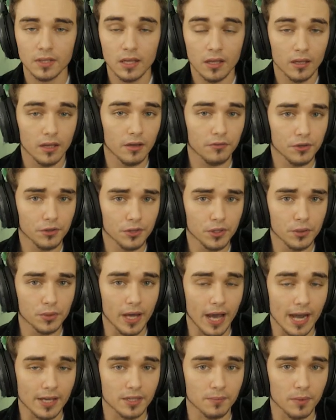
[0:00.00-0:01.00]
If you're new to
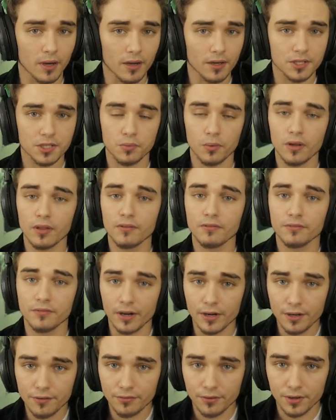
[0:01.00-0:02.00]
Hack the Box, one of the
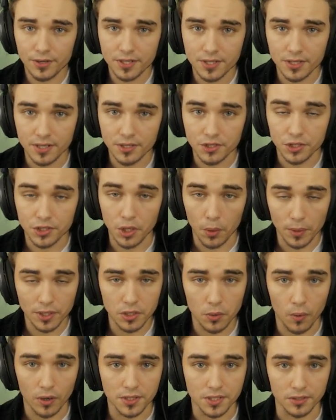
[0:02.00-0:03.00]
very first things you're going to
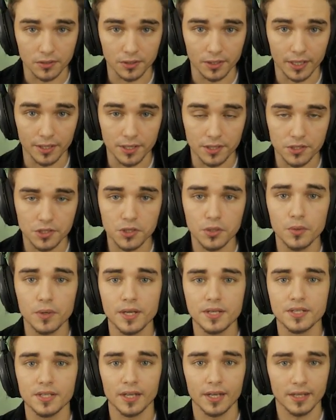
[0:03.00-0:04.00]
want to learn how to do
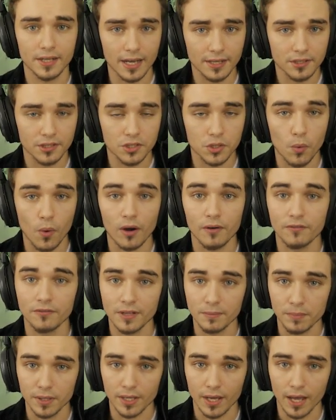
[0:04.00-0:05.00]
is to connect to our
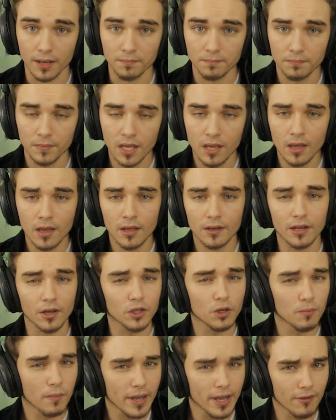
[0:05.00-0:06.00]
VPN. Now,
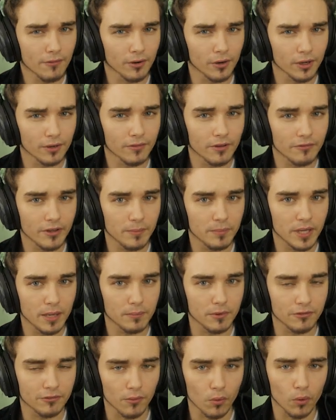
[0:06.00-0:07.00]
you may have heard of a VPN
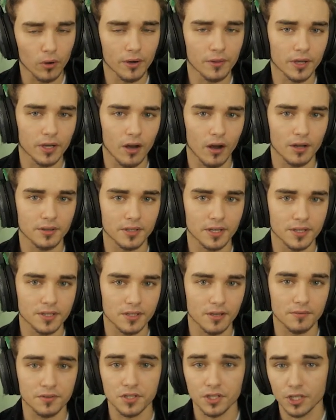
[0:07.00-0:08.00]
before in the context
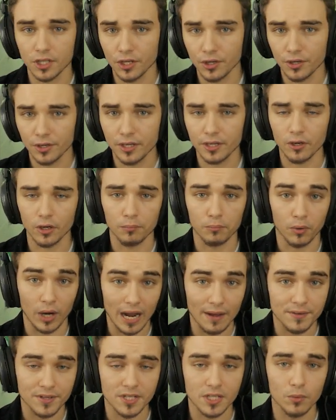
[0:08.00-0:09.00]
of security or
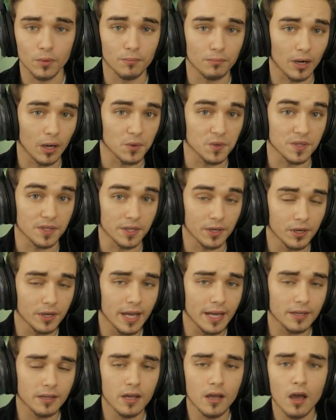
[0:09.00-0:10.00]
privacy when browsing the
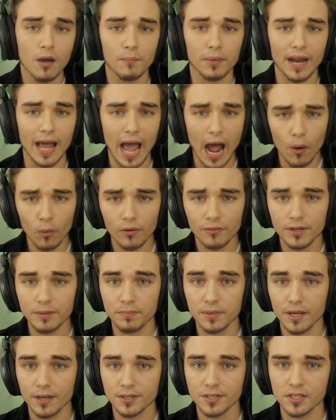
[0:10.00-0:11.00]
internet, but our
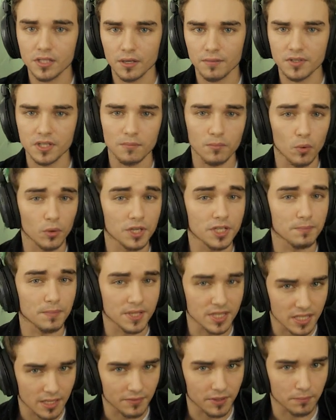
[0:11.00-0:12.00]
VPN serves a more
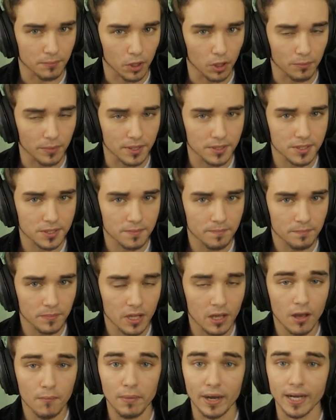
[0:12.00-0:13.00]
specific purpose.
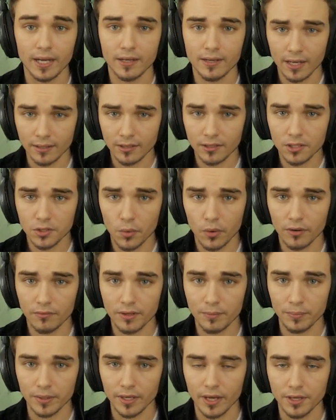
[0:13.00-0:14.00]
By connecting to our
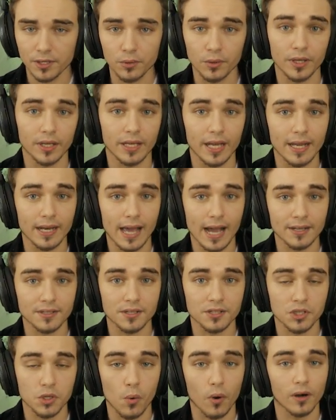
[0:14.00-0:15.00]
VPN, you can gain
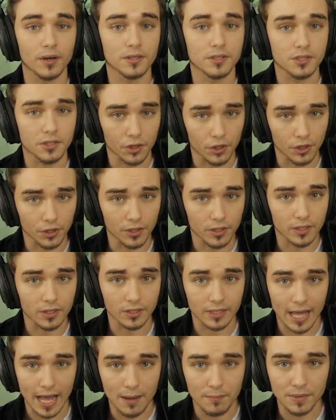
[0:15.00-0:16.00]
access to our internal
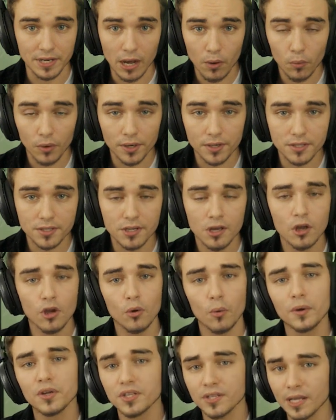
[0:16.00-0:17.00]
lab networks,
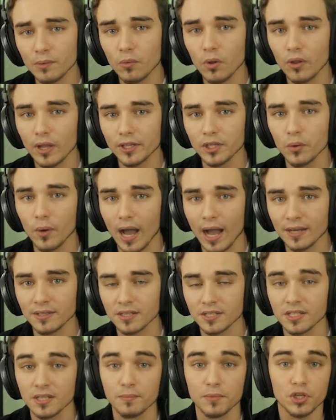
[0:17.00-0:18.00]
which then will let you
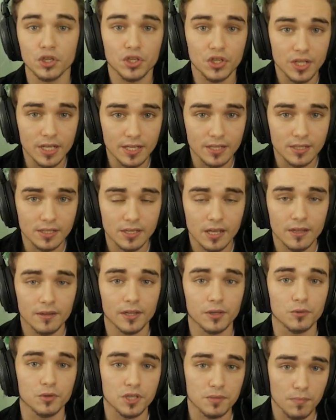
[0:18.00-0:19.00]
access the machines that
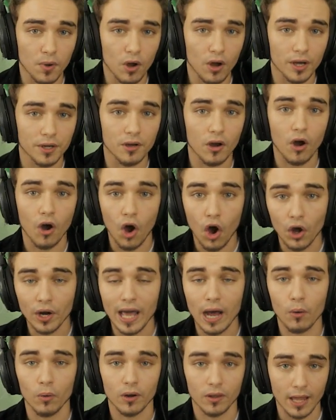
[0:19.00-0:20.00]
you spawn on
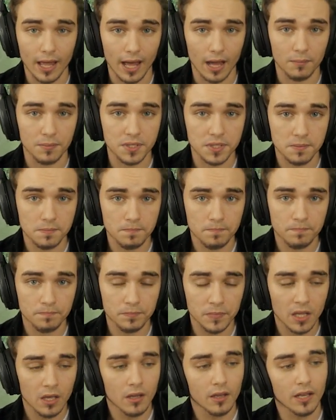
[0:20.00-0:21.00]
our labs.
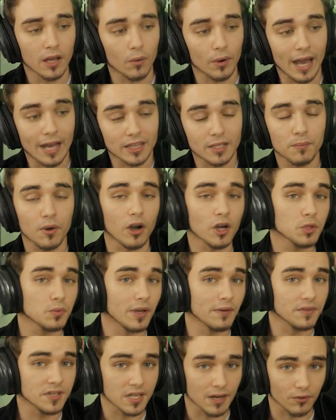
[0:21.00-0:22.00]
Now, in Hack the Box, we
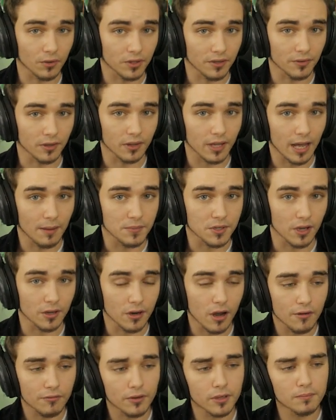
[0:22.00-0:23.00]
have several different labs on
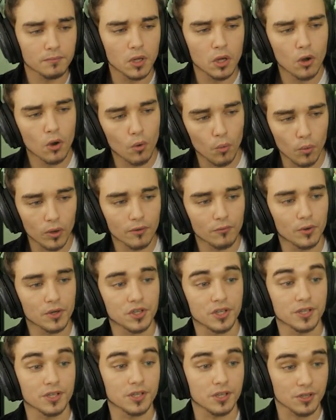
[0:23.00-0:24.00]
offer, one of
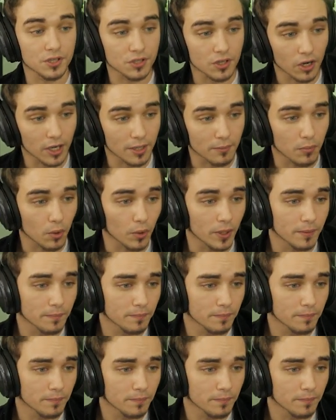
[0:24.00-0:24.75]
which is Starting Point.